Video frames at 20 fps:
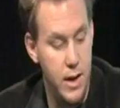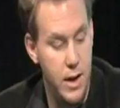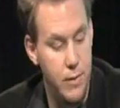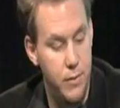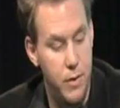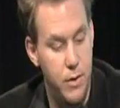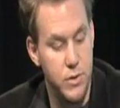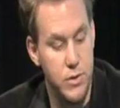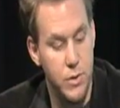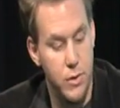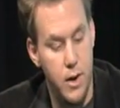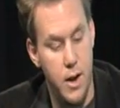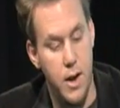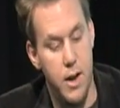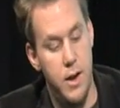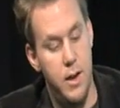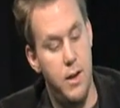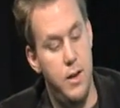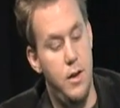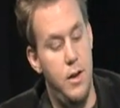And I've also
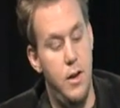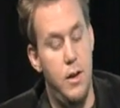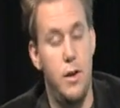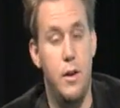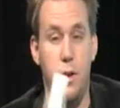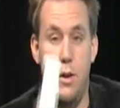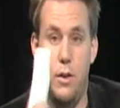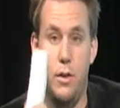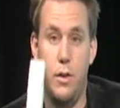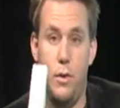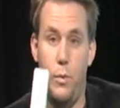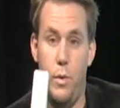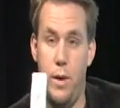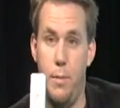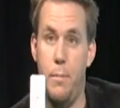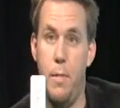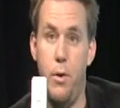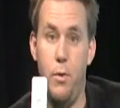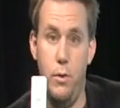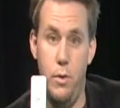got the
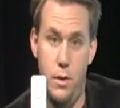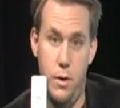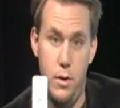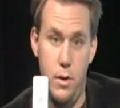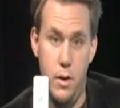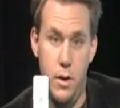Wiimote.